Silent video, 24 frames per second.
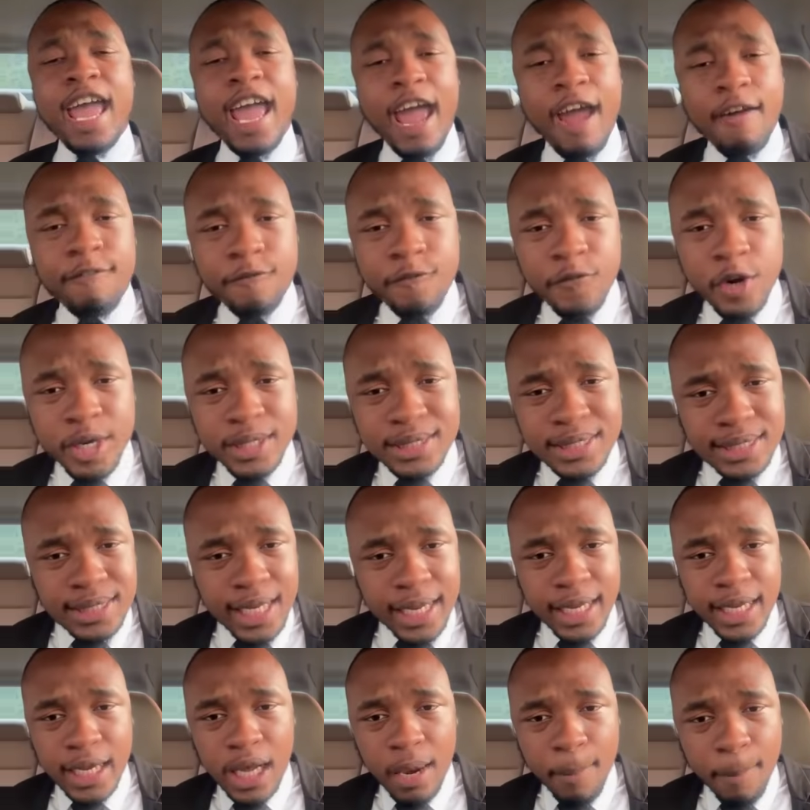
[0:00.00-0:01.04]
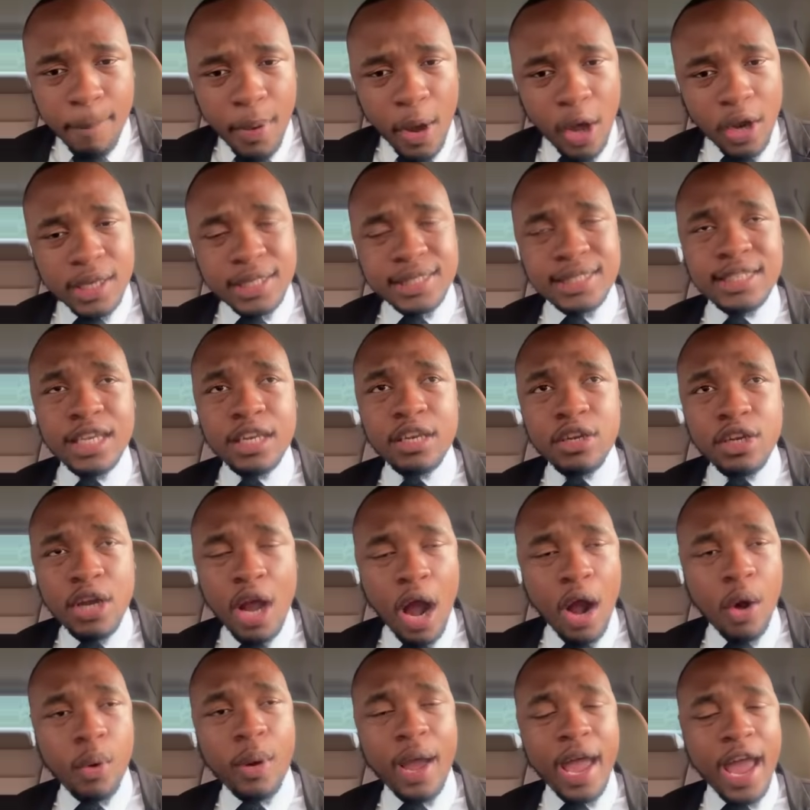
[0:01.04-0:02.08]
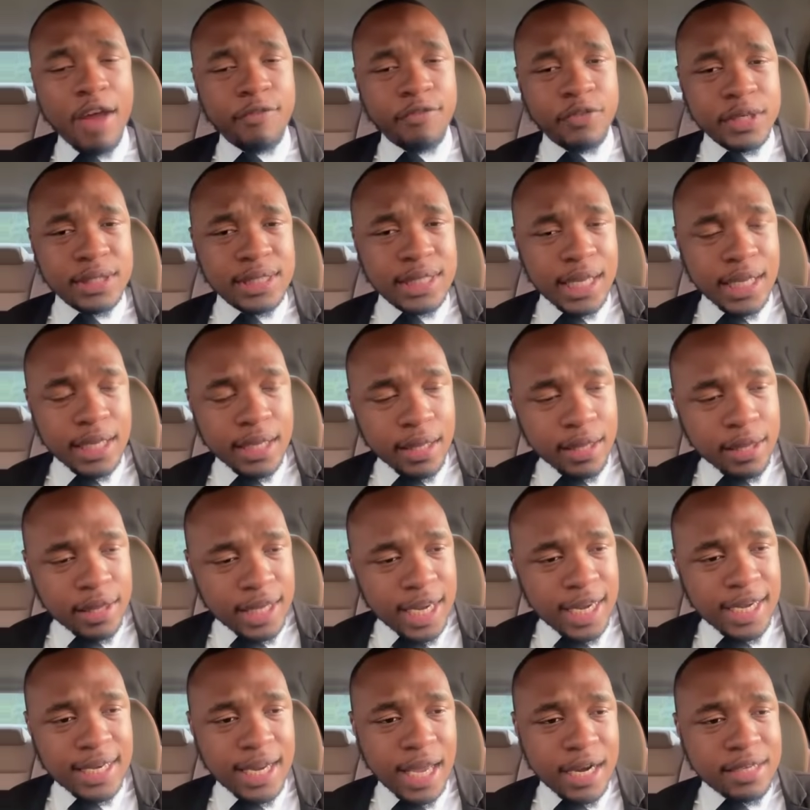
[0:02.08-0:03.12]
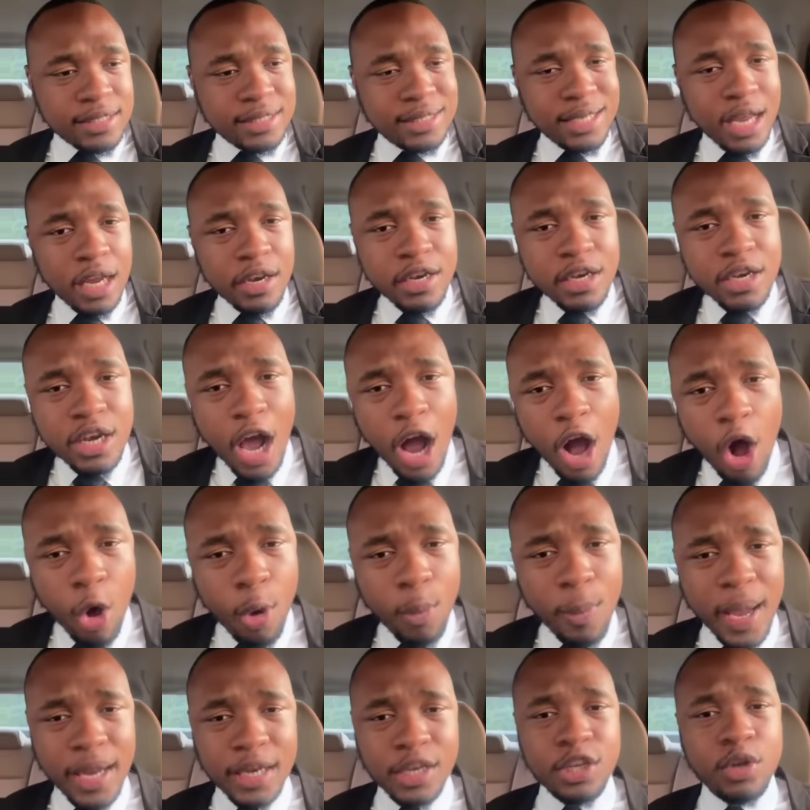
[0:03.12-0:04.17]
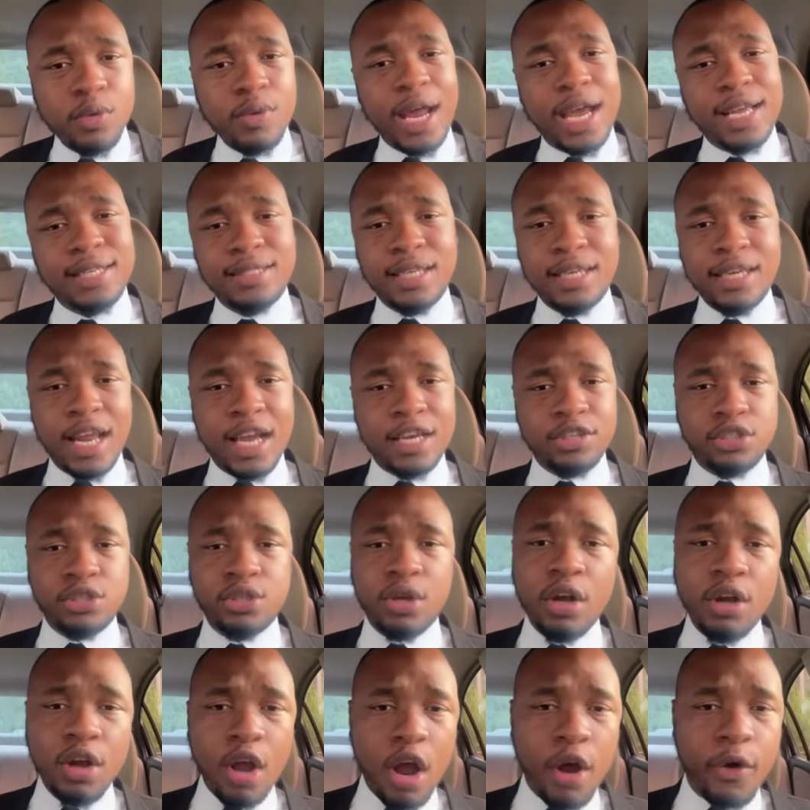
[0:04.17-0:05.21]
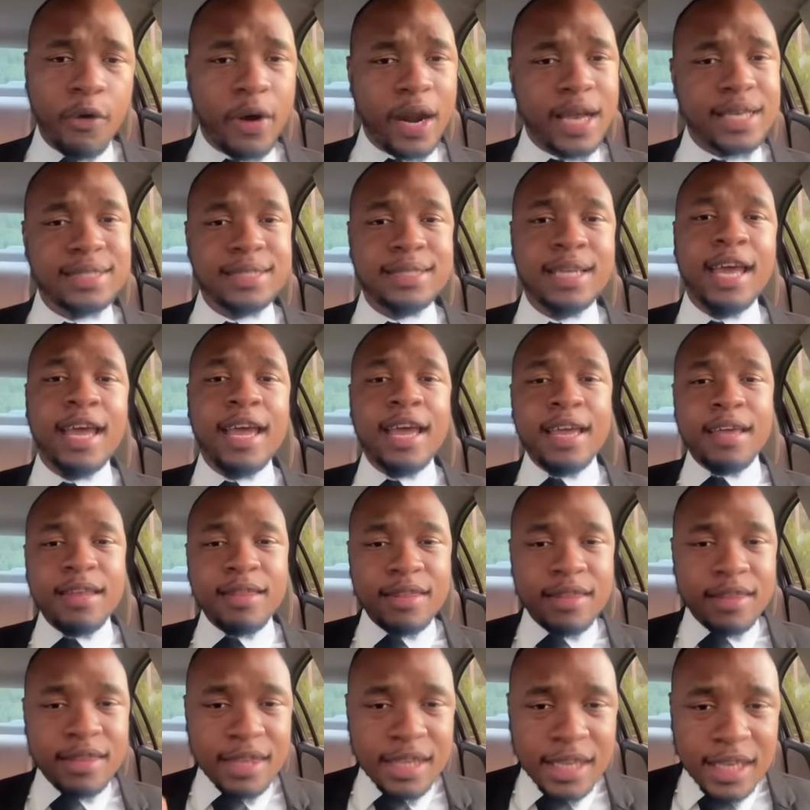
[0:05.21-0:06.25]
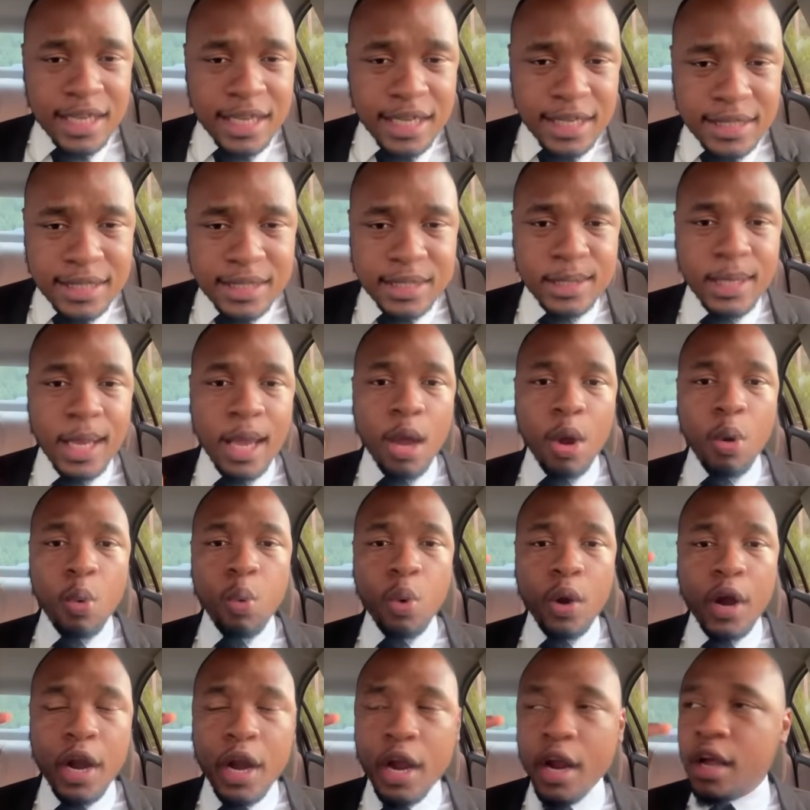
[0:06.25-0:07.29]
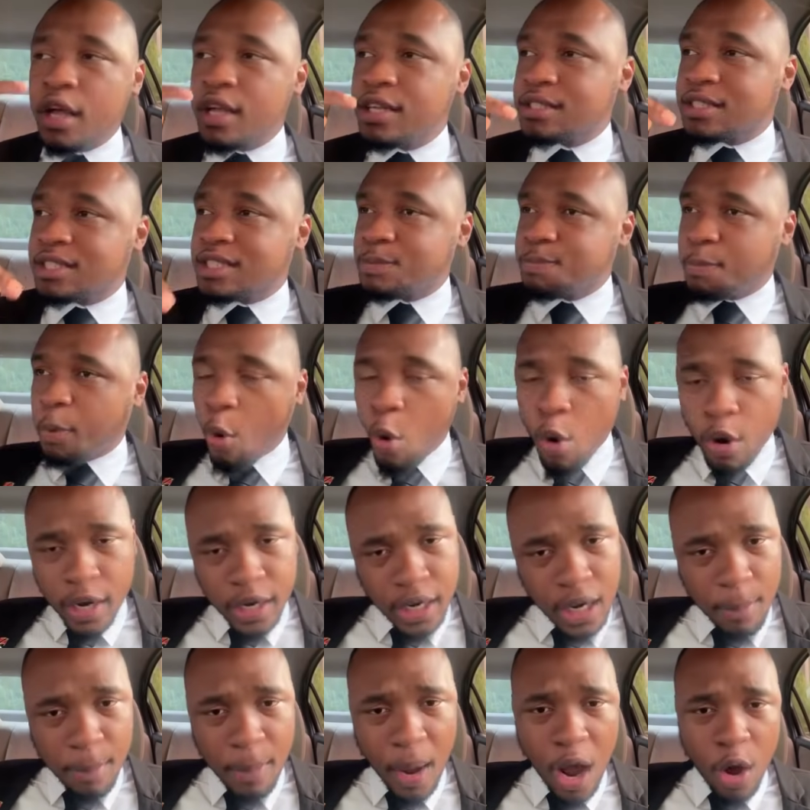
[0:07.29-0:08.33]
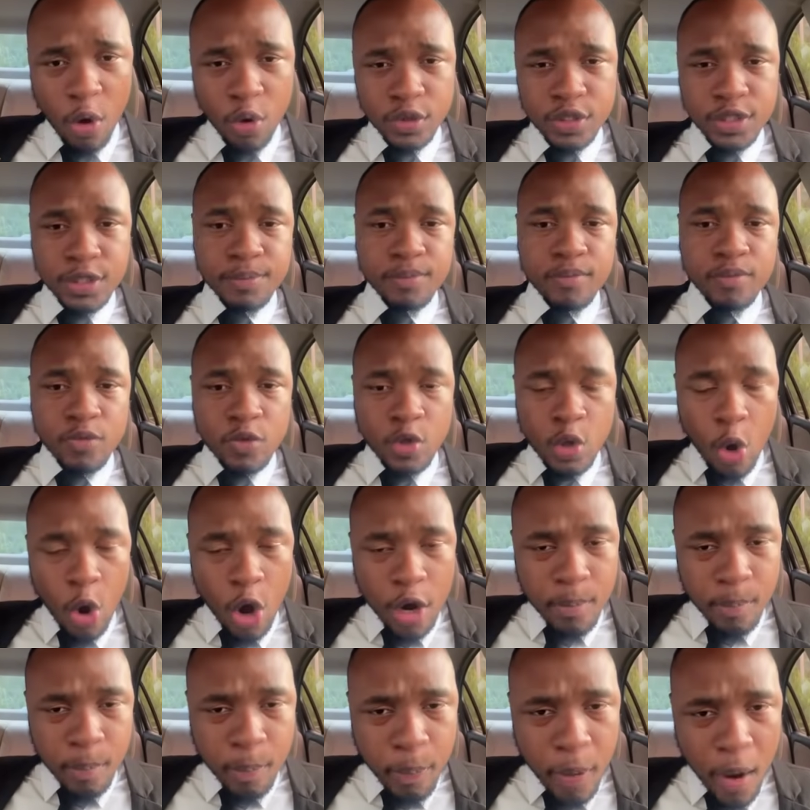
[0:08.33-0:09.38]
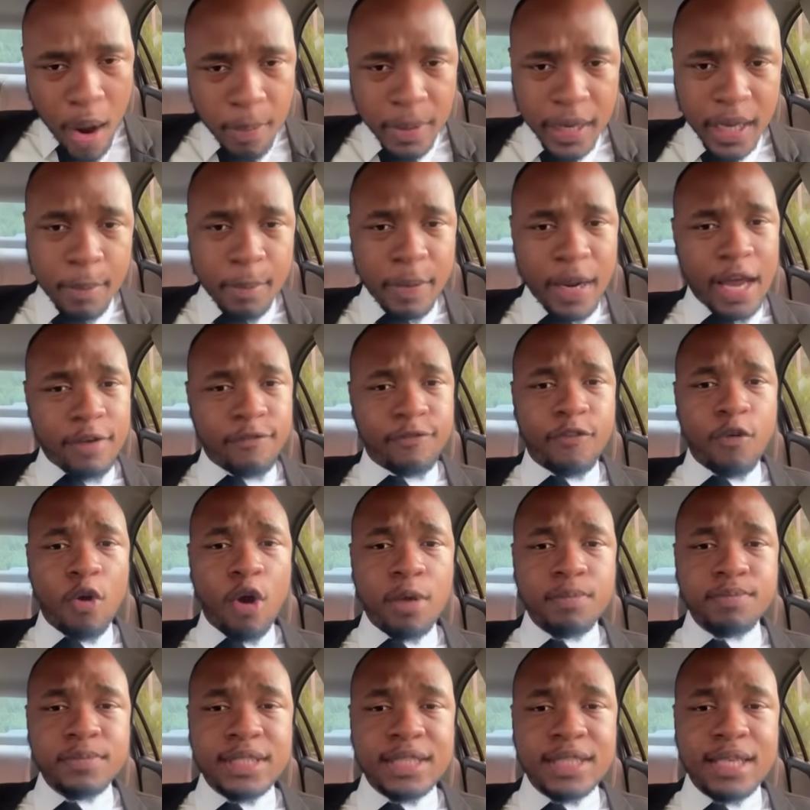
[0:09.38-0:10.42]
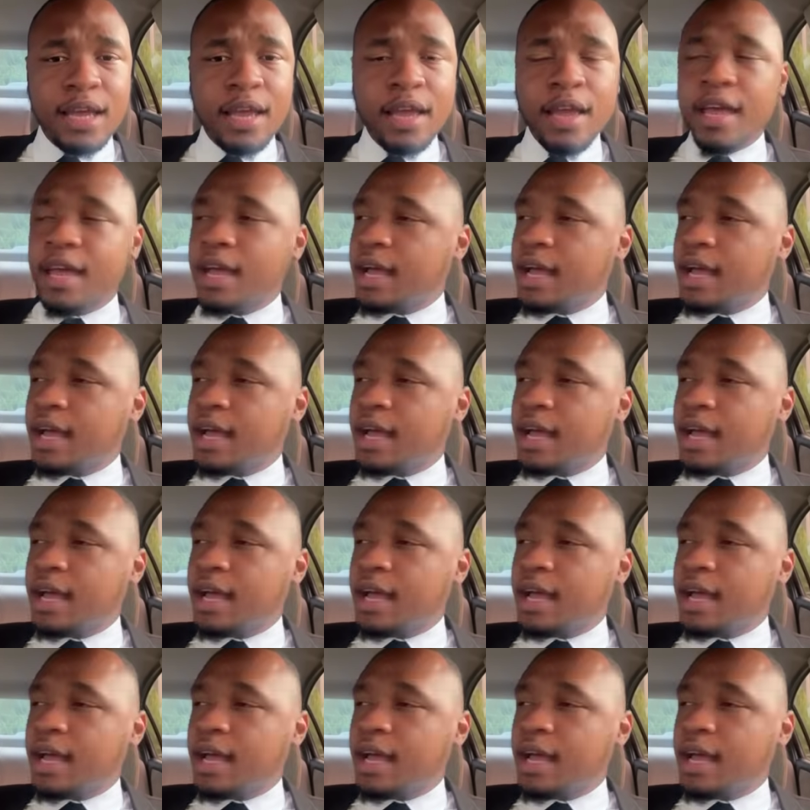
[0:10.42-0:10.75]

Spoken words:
Every single policy now, every single thing that is done now by the United National Congress, these were spoken about on public platforms.